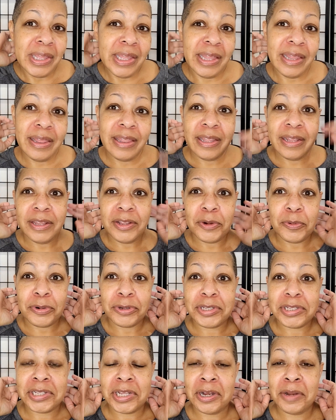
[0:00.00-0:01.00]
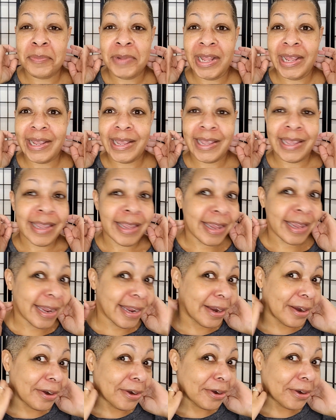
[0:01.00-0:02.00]
And then there were some like
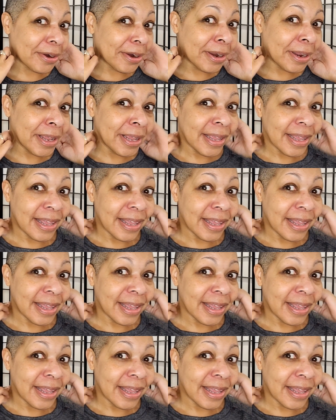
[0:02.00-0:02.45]
here.